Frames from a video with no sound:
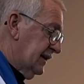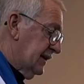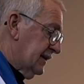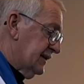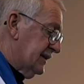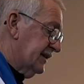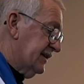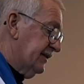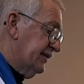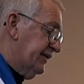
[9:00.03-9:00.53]

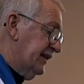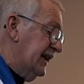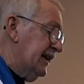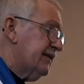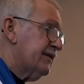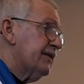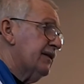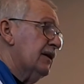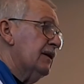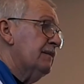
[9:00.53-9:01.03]
to the
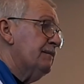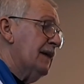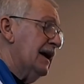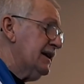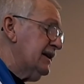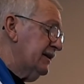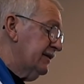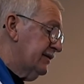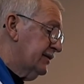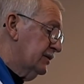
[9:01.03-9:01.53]
faithful,
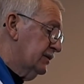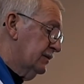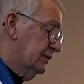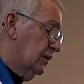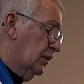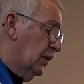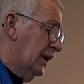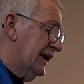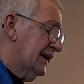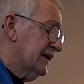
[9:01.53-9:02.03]
many of
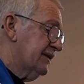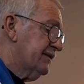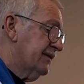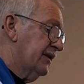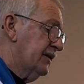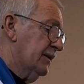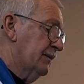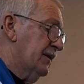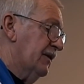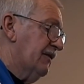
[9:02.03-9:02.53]
whom waited for
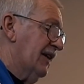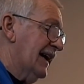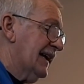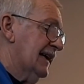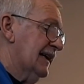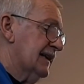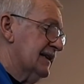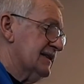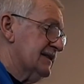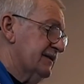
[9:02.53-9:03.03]
the
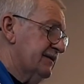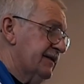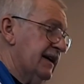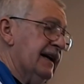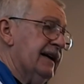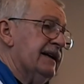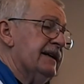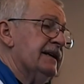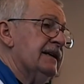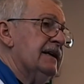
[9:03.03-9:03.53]
miraculous
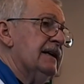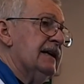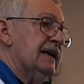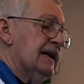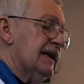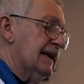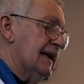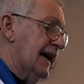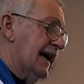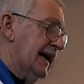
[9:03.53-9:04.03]
event
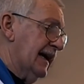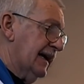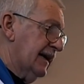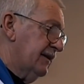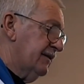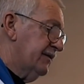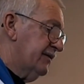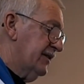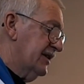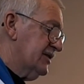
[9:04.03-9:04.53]
lying
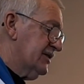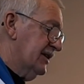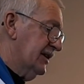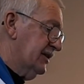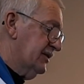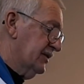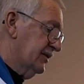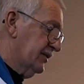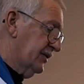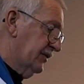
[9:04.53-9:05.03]
in freshly
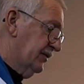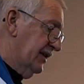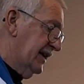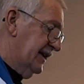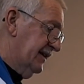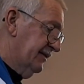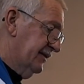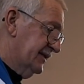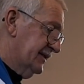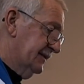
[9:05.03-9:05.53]
dug
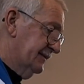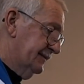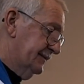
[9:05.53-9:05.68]
graves.